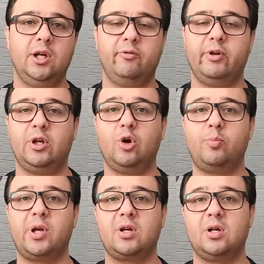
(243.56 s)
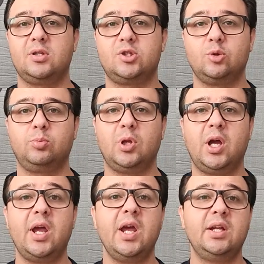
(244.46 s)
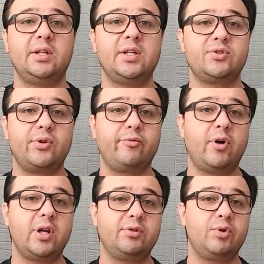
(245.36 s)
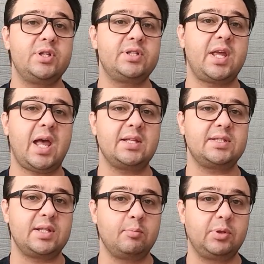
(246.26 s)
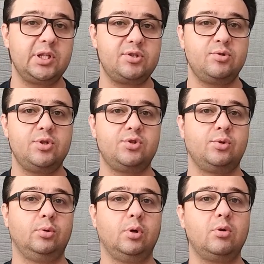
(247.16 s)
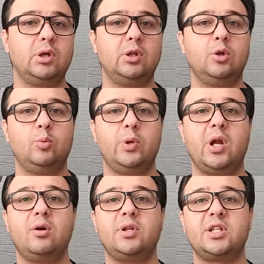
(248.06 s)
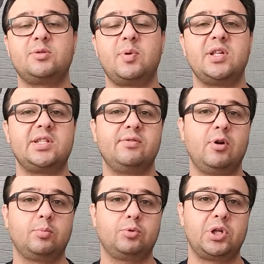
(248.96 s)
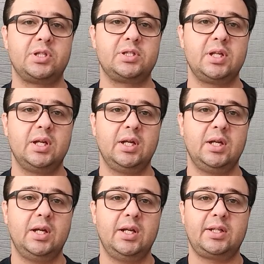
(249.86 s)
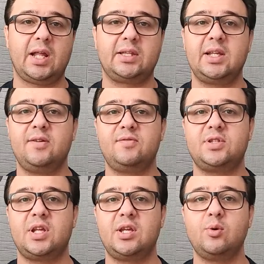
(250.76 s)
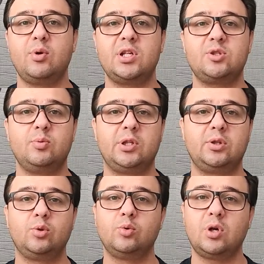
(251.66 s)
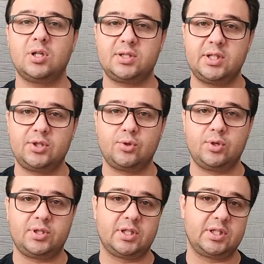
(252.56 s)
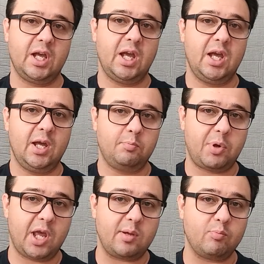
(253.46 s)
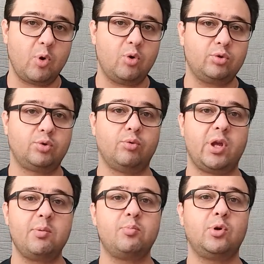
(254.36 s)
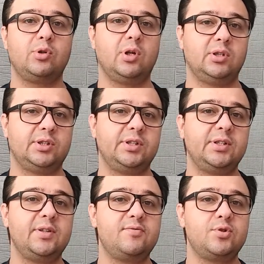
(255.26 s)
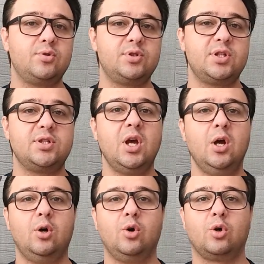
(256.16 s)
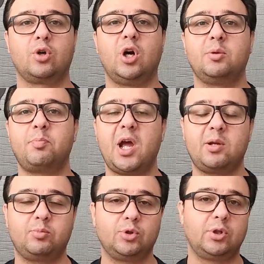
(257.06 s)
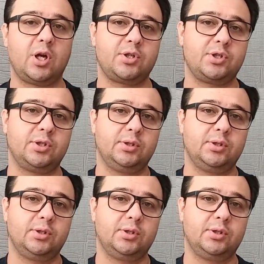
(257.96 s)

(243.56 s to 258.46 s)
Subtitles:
When OPEC cuts supply, these refineries can't simply switch to local oil without expensive upgrades. That leaves the US with two costly choices: pay more to import alternative sources or cut back production.